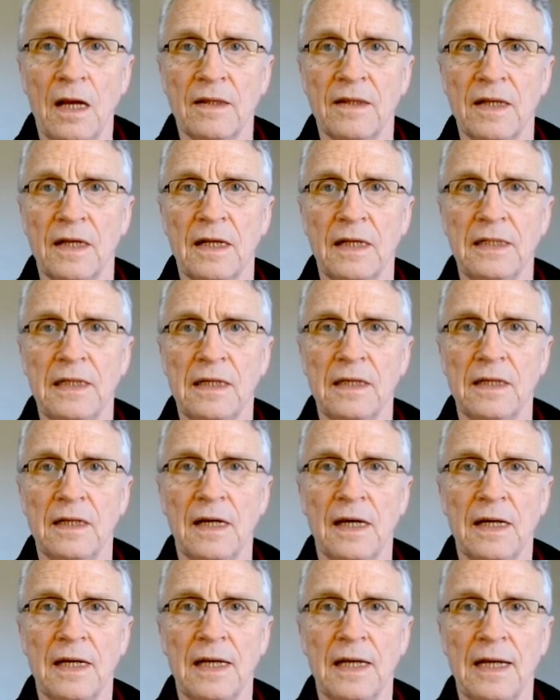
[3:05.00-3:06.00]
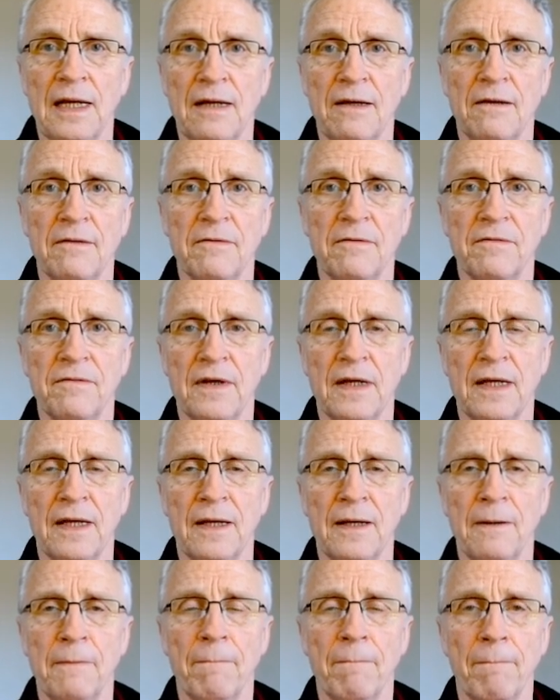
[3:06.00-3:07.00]
and then here I have
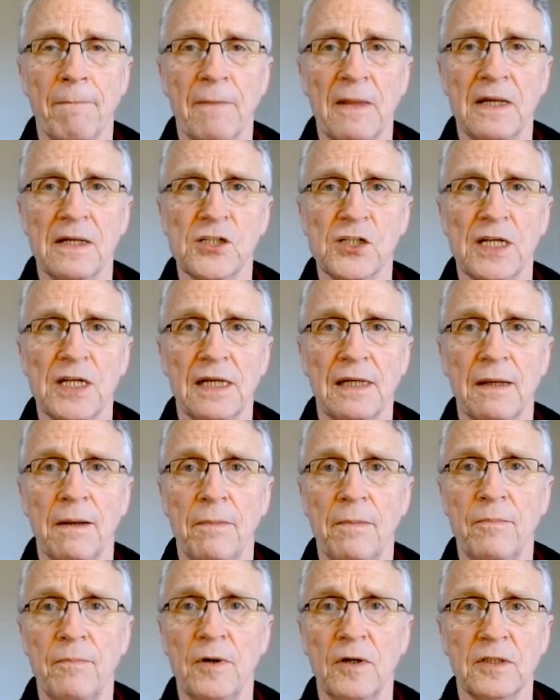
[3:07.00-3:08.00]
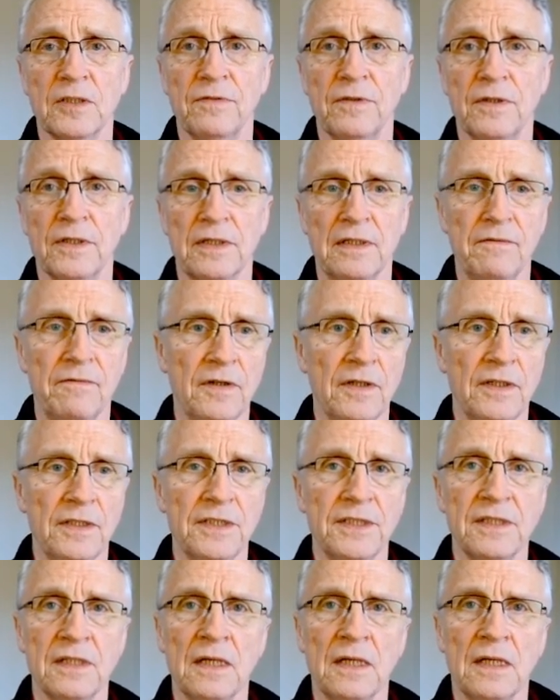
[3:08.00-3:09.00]
a check box for
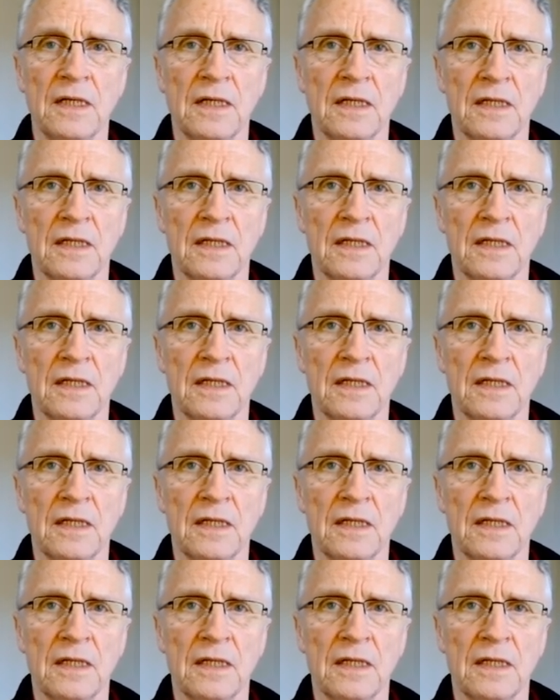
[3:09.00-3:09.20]
reversed.